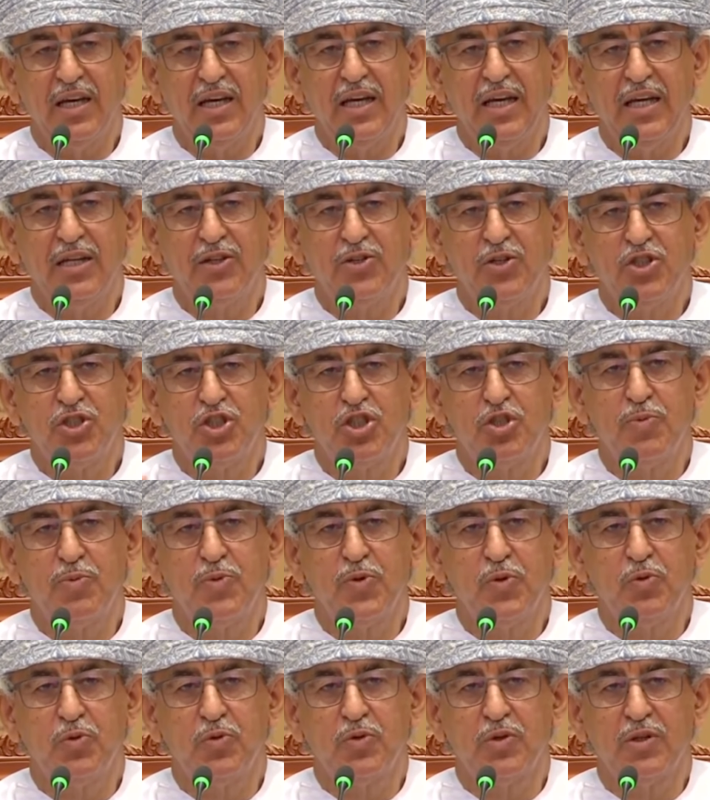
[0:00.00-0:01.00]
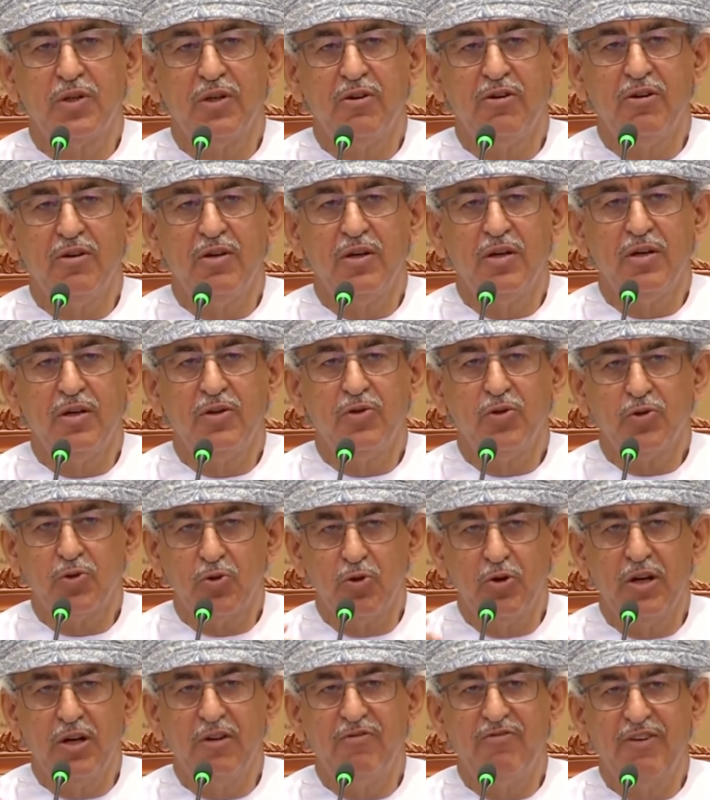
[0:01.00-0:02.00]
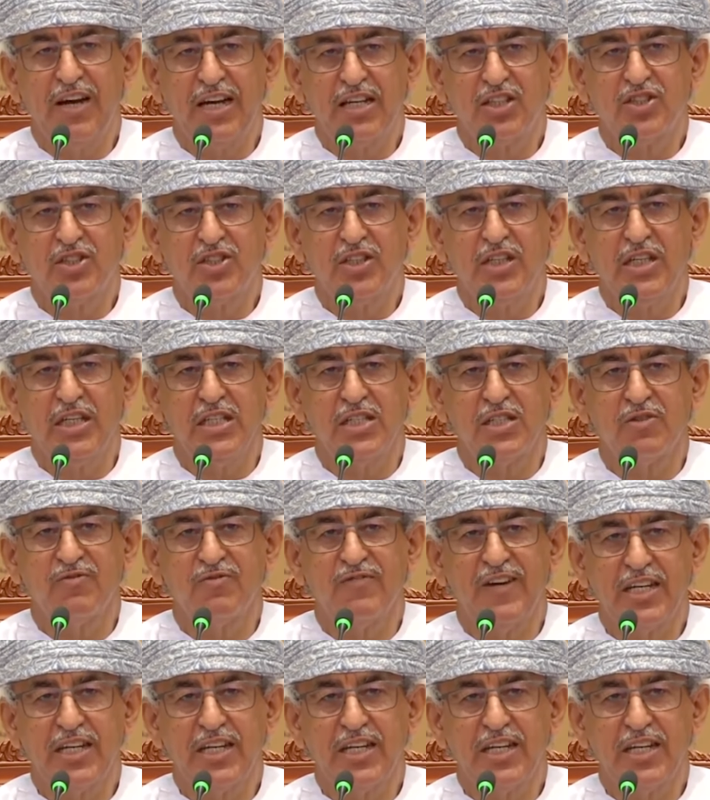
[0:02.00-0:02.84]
and distribute not only vaccines,